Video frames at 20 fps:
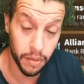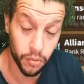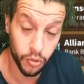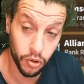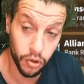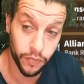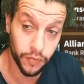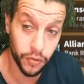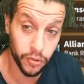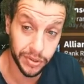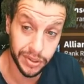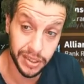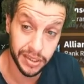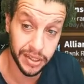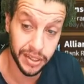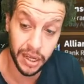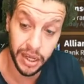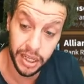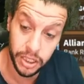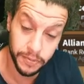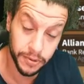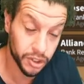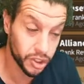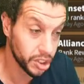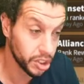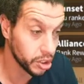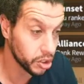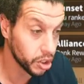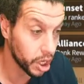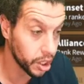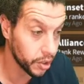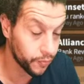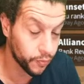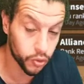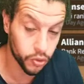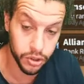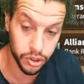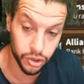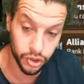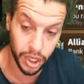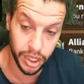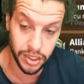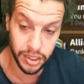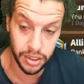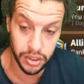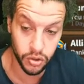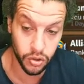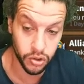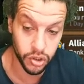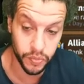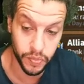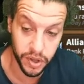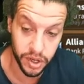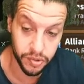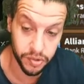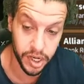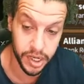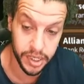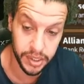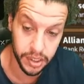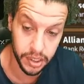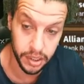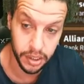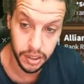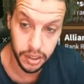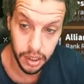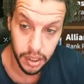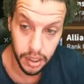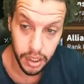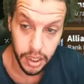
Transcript: I'm looking forward to see it. Especially the Tides of War Changes is going to be crazy.